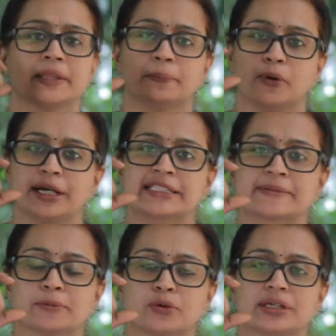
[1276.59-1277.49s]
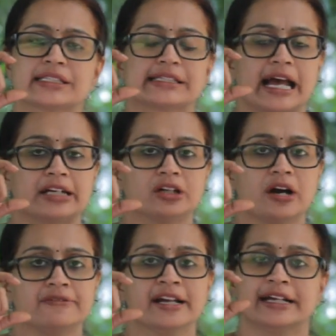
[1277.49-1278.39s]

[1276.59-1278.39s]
The poet's mood is that of